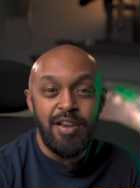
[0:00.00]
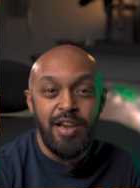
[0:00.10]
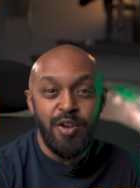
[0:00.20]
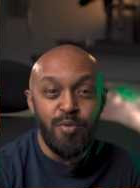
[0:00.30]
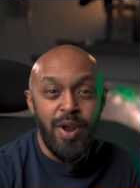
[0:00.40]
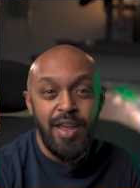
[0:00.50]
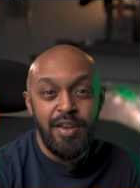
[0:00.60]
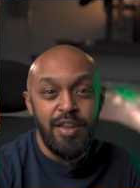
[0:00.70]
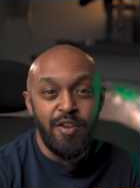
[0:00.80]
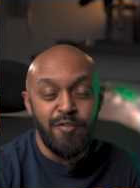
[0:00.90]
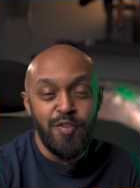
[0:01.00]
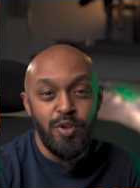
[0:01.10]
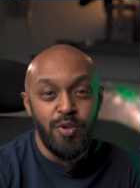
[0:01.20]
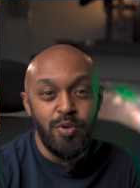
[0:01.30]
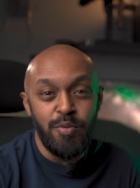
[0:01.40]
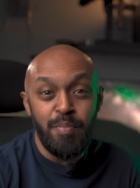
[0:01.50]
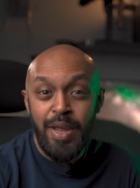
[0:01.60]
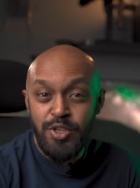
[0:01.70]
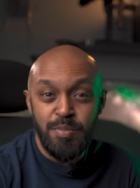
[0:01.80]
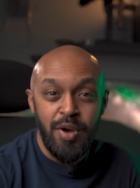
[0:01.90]
I ran a few
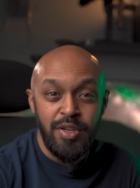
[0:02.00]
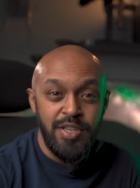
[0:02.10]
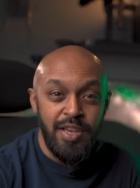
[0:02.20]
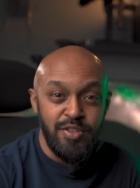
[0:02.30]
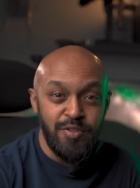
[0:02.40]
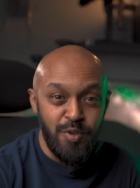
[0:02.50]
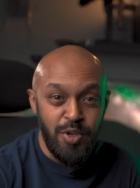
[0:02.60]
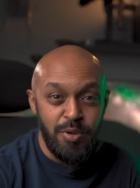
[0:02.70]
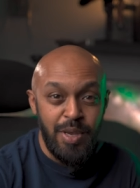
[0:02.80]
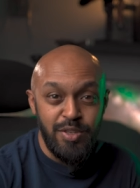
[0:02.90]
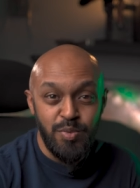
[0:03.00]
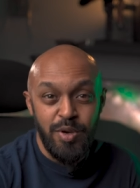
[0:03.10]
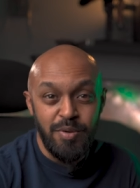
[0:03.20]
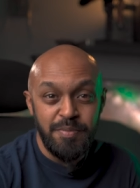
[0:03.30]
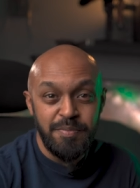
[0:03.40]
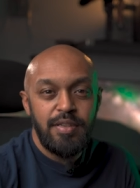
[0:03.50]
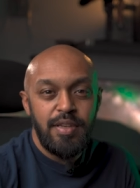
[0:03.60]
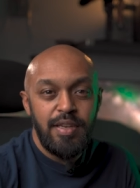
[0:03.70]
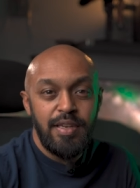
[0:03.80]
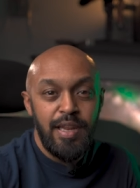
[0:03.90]
benchmark tests for you as well.
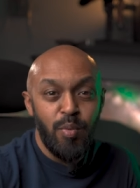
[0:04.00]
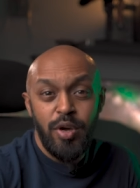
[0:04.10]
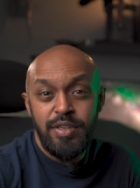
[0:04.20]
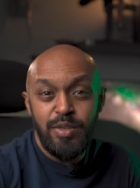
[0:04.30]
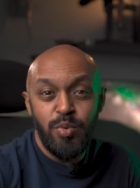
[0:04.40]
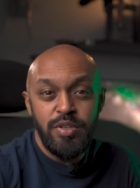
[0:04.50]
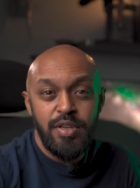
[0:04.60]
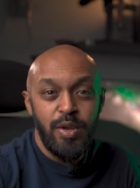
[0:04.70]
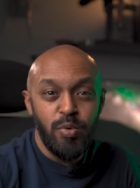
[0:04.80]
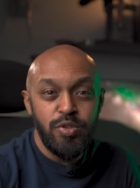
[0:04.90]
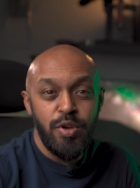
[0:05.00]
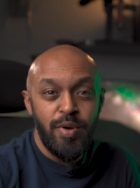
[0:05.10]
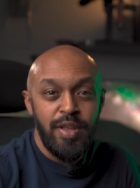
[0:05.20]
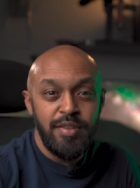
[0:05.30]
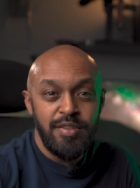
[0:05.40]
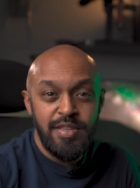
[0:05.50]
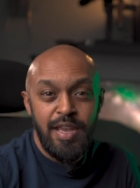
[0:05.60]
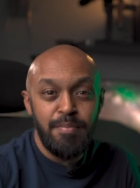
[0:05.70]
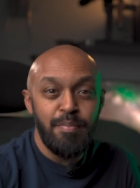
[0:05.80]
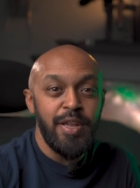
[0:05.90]
Now what I did was I also ran the
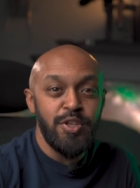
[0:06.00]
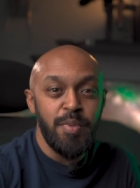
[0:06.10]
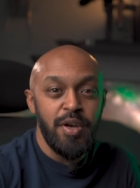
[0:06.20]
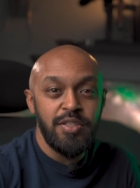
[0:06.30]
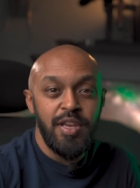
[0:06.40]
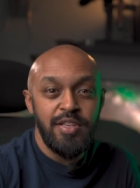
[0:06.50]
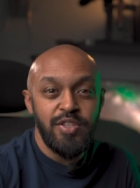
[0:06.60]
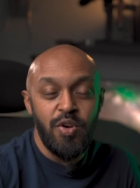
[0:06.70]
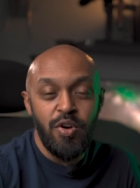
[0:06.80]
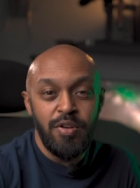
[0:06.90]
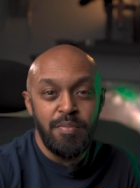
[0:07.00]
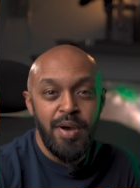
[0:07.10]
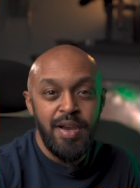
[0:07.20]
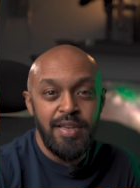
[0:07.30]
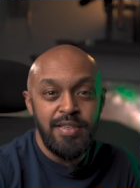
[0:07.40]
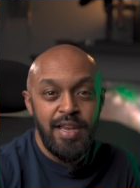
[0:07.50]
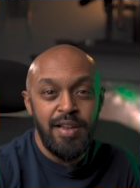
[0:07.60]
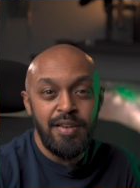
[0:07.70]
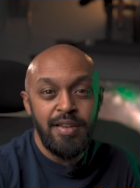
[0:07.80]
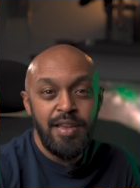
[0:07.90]
same benchmark tests on my
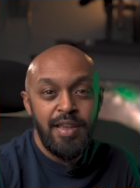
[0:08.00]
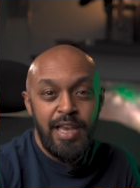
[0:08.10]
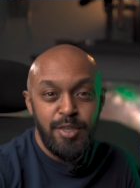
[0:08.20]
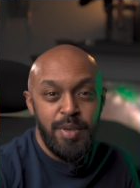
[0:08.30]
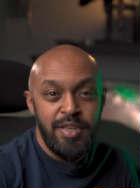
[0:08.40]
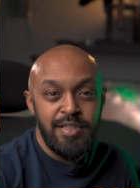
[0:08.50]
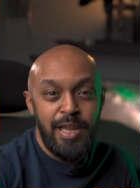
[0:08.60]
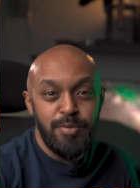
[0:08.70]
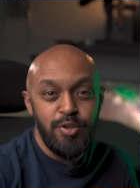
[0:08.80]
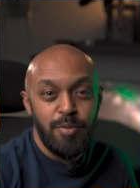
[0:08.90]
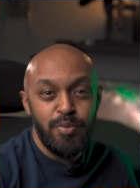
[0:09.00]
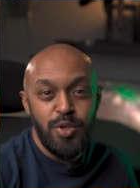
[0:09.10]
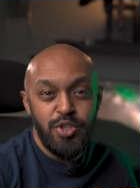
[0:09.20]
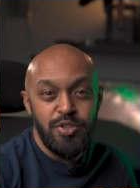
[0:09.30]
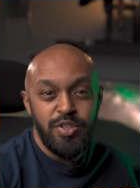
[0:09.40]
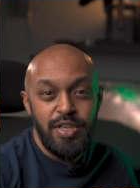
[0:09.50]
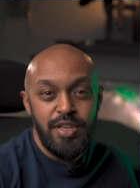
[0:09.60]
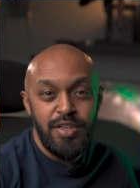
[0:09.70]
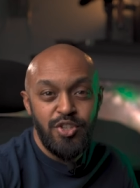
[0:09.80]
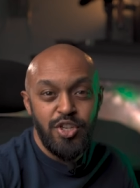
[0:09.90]
Dell XPS laptop, which you
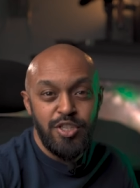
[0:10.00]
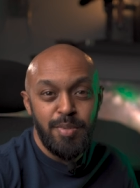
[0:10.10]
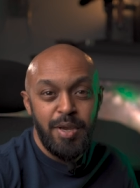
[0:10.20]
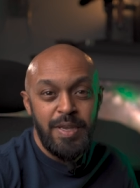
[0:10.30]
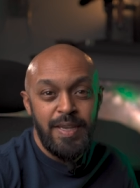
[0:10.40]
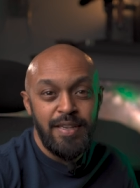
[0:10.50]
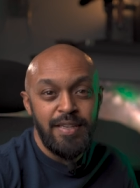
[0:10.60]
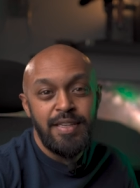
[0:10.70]
see just about here.